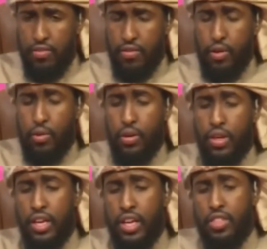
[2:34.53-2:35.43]

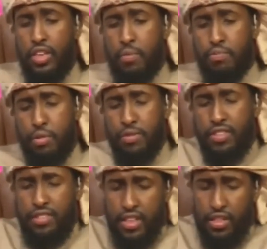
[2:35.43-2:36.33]
Fulfill the
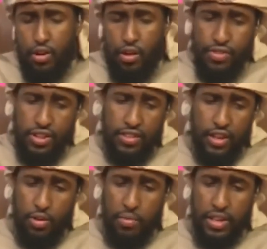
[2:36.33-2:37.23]
promises and the covenants
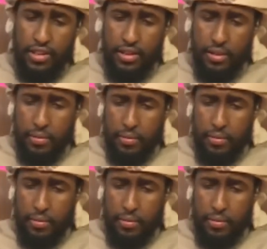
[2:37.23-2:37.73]
that you made.